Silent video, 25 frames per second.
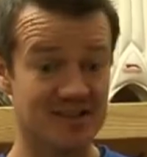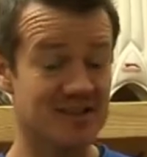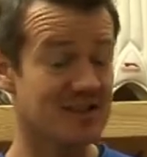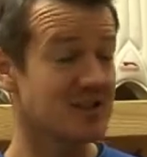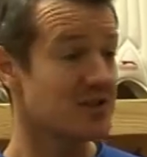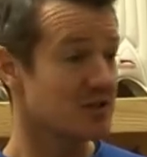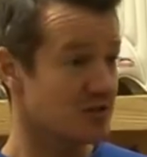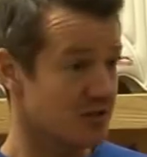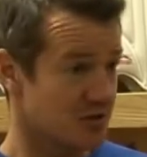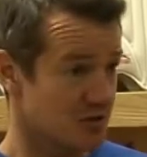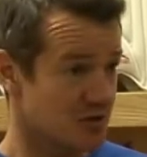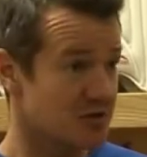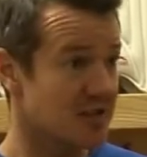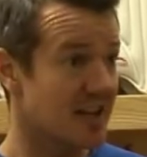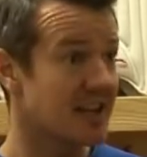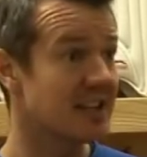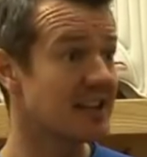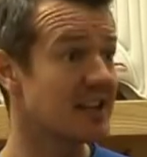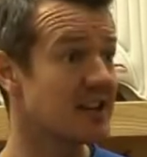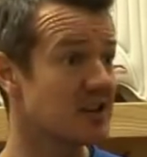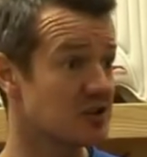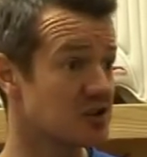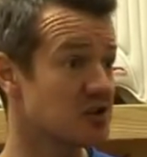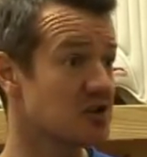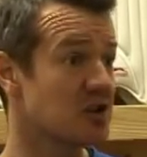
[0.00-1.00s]
you're
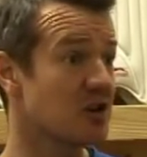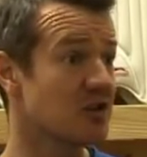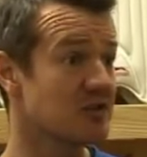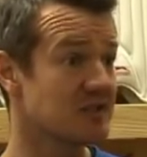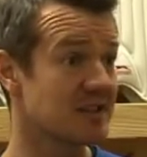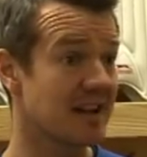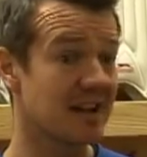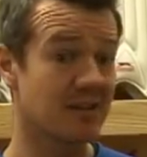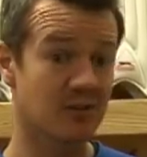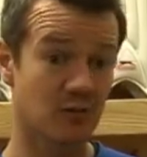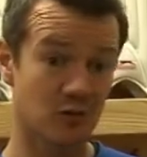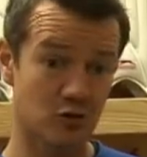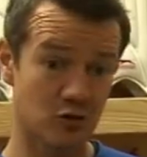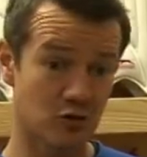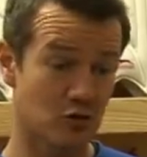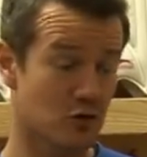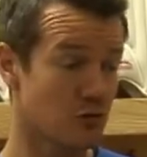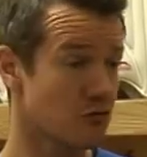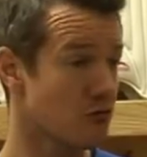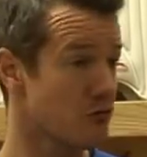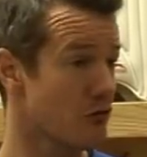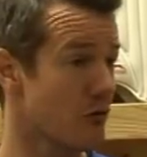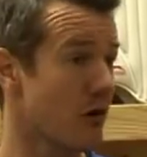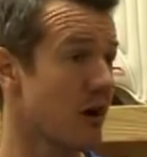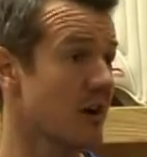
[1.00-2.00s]
taking a shot out, or you
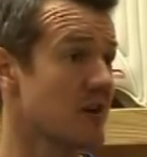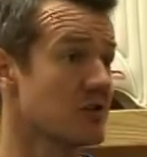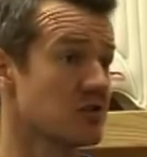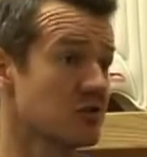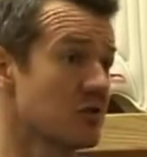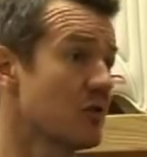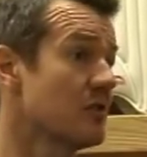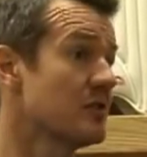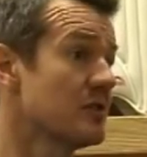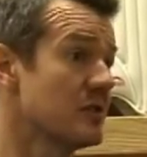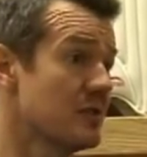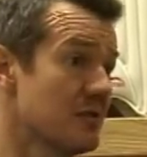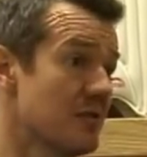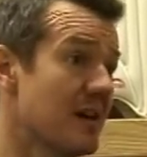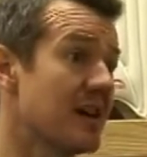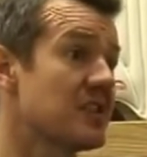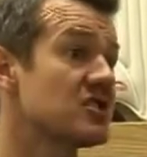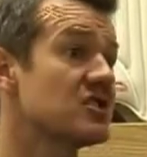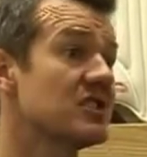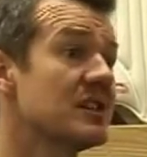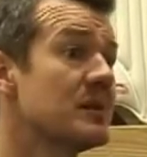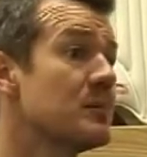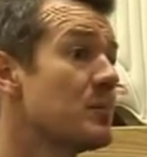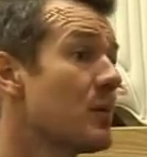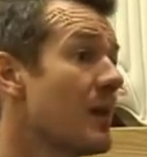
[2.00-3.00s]
can try a shot that you've
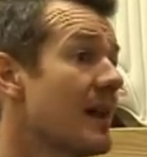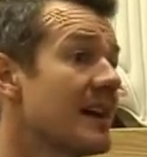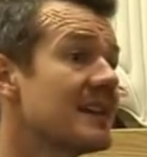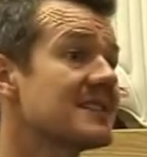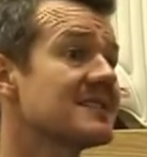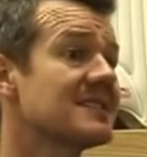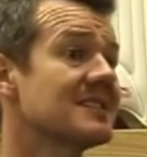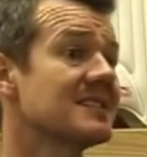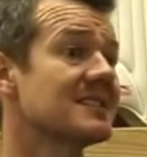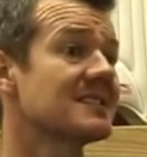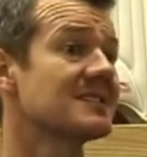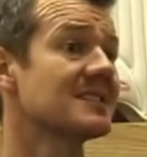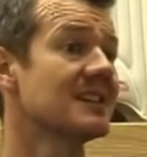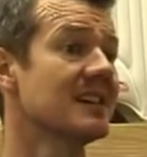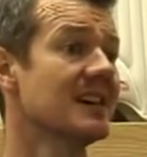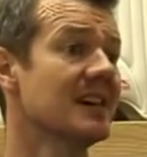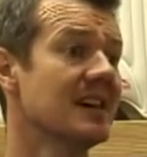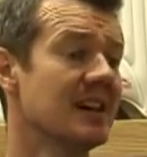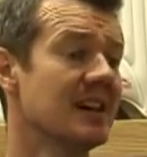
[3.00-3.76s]
actually practiced.